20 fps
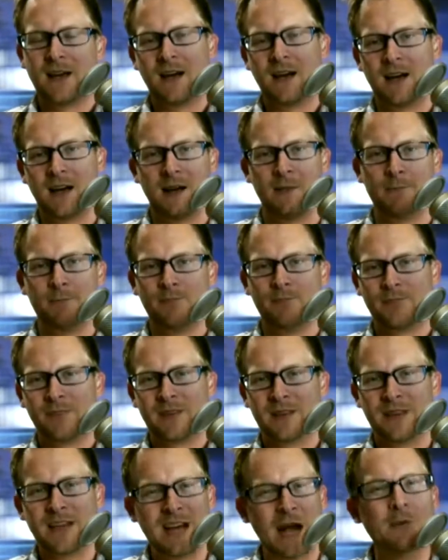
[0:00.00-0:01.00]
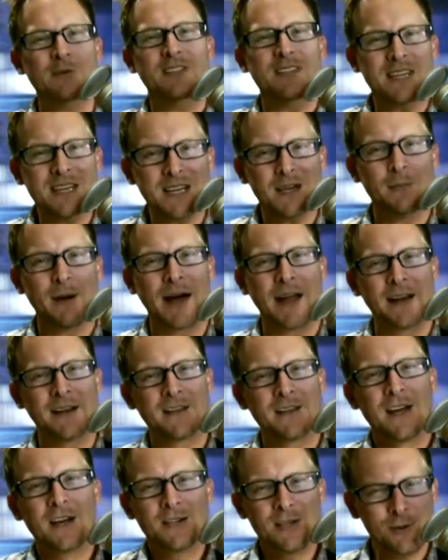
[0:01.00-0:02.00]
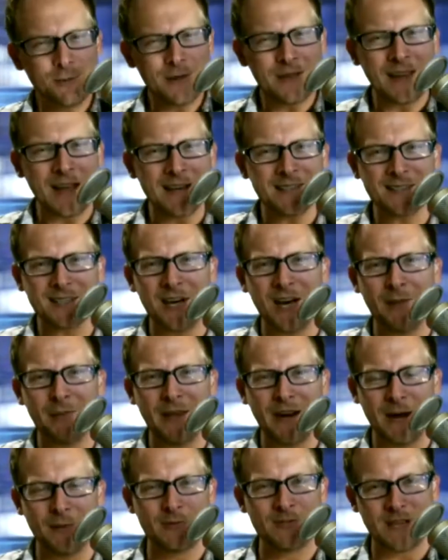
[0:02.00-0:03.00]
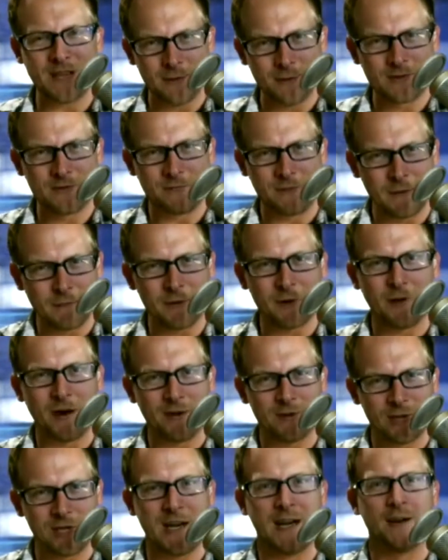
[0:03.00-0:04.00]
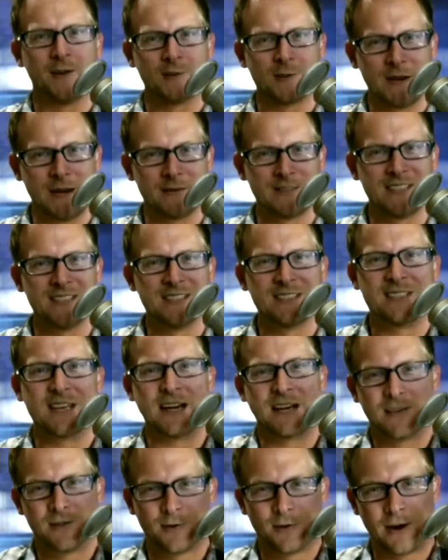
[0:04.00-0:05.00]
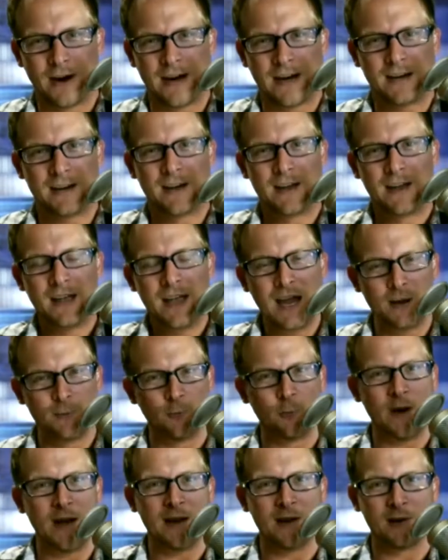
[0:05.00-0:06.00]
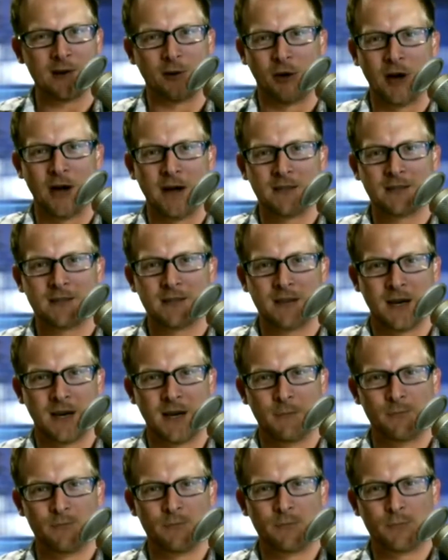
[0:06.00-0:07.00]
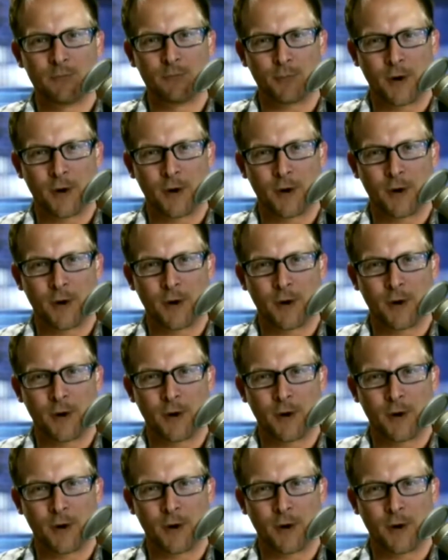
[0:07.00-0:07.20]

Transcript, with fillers: Um, like I was thinking about it. Do you realize, Tom, that I was I was flipping around channels when I was in second grade and ran across um,